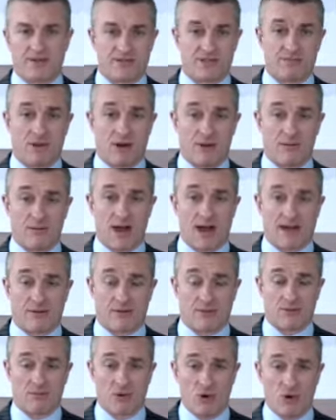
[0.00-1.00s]
and this is my market
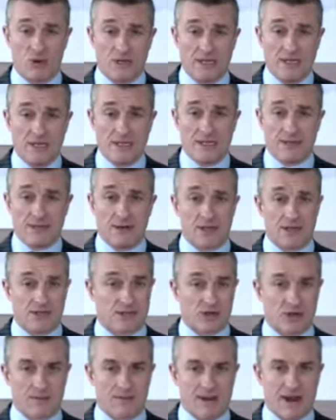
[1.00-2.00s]
report. Well,
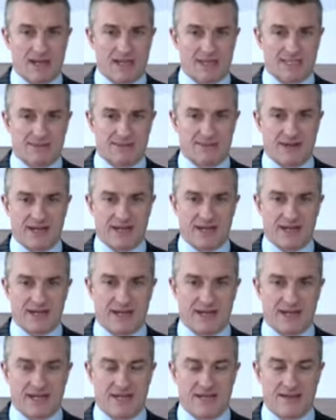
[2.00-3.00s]
stock markets have
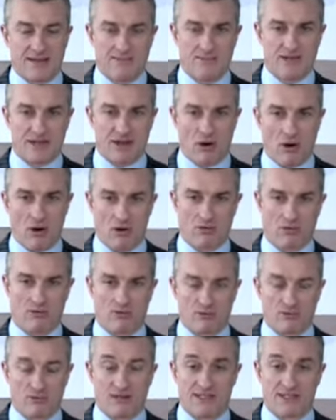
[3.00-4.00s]
been pretty
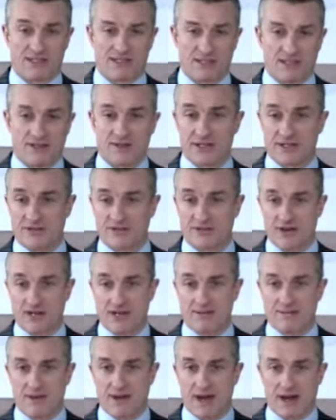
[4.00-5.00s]
horrible recently. The
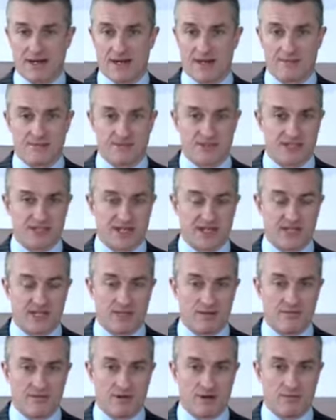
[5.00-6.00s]
Australian market in
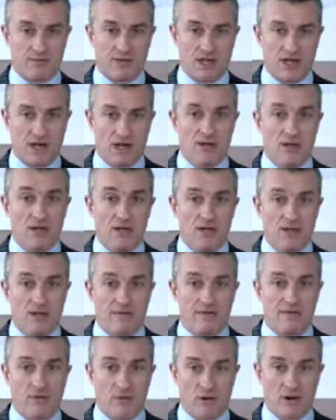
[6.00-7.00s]
particular fell below
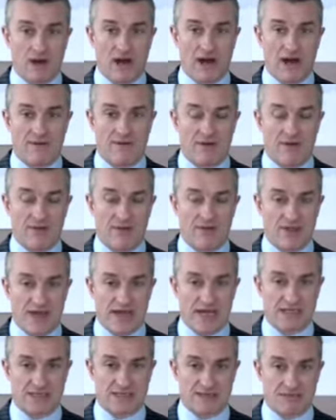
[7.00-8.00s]

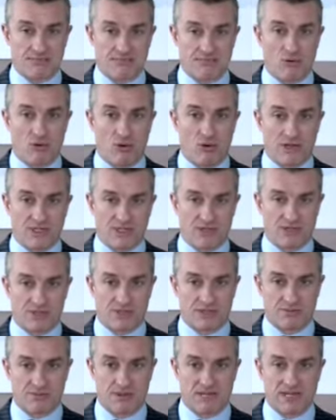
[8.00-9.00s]
4,500 points, which
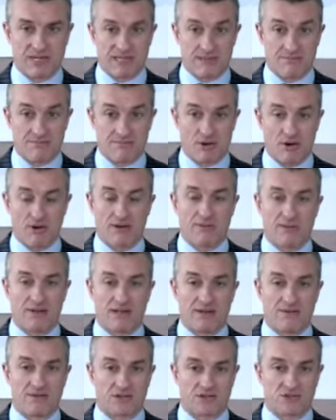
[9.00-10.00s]
has been the bottom
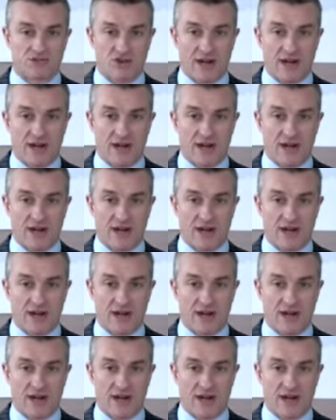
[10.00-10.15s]
end of its